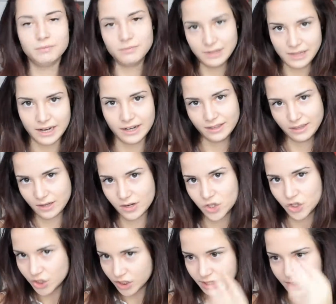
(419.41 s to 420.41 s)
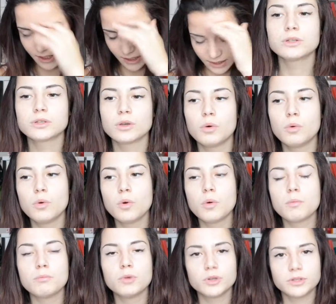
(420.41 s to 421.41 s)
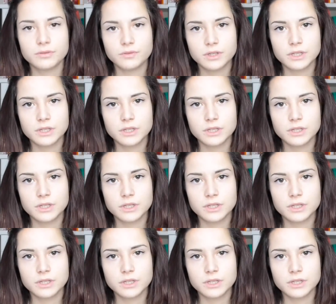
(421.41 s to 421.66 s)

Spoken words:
like they're Jesus. So most of